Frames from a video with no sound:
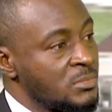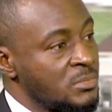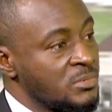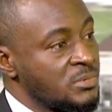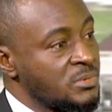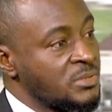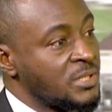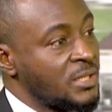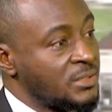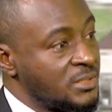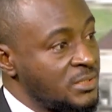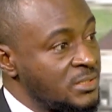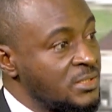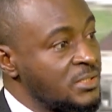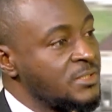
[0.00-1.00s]

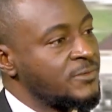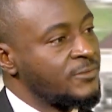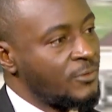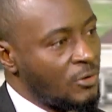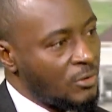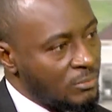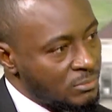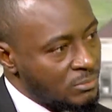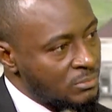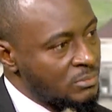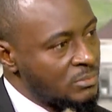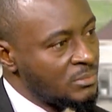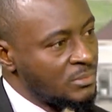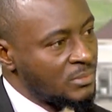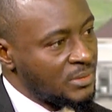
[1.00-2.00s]
statistics from
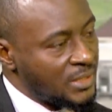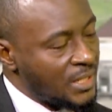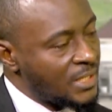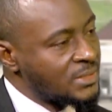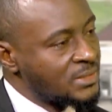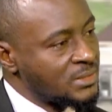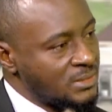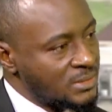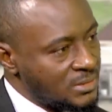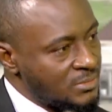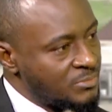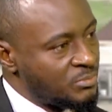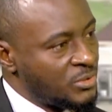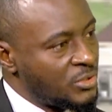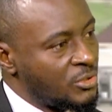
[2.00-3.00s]
that
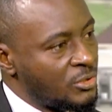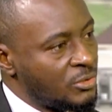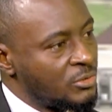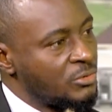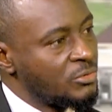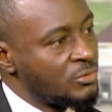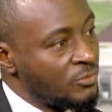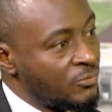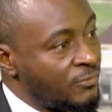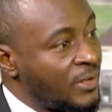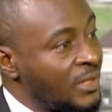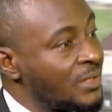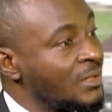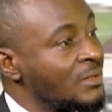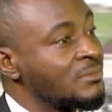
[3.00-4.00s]
period, you
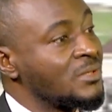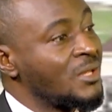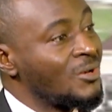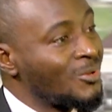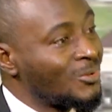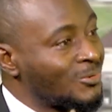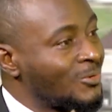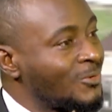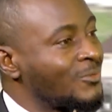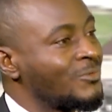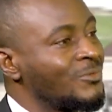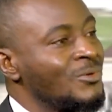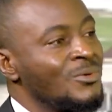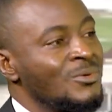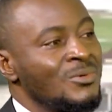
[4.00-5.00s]
find that a lot of
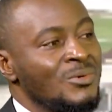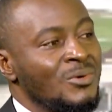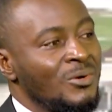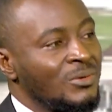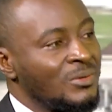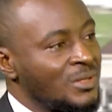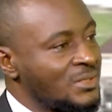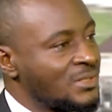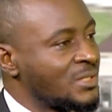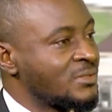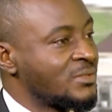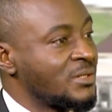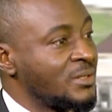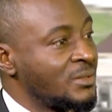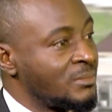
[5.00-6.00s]

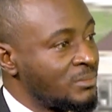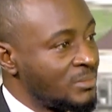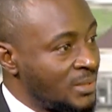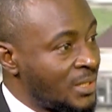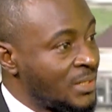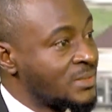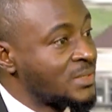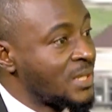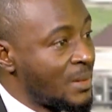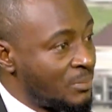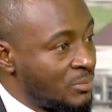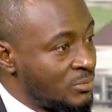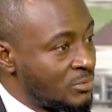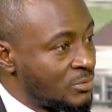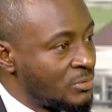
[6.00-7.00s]
unnecessary deaths
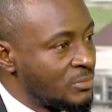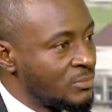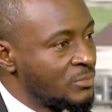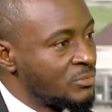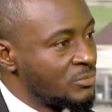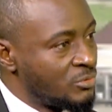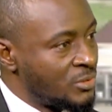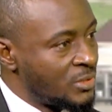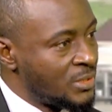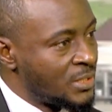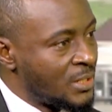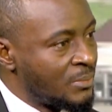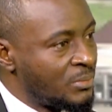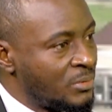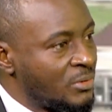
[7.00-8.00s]
happened during
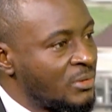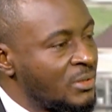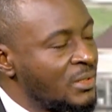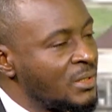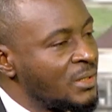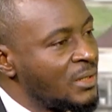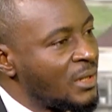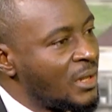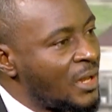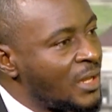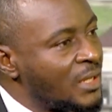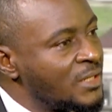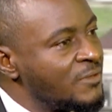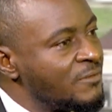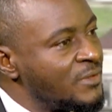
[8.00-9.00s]
that period.
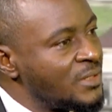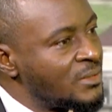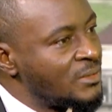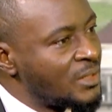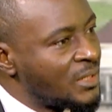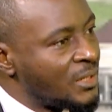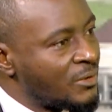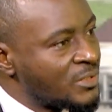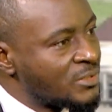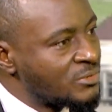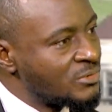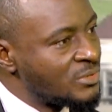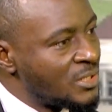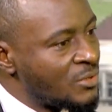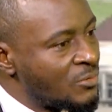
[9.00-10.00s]
And even in our
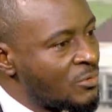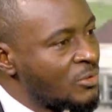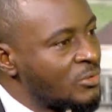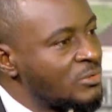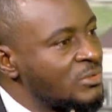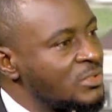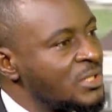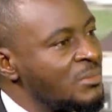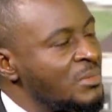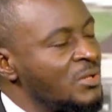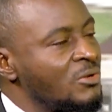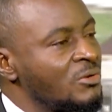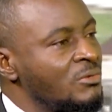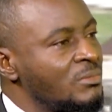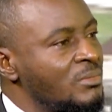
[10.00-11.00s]
today world, they may
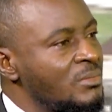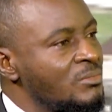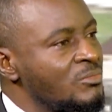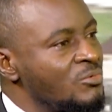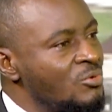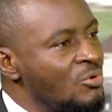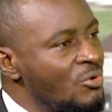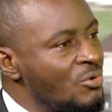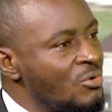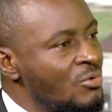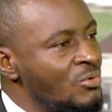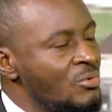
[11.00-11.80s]
not know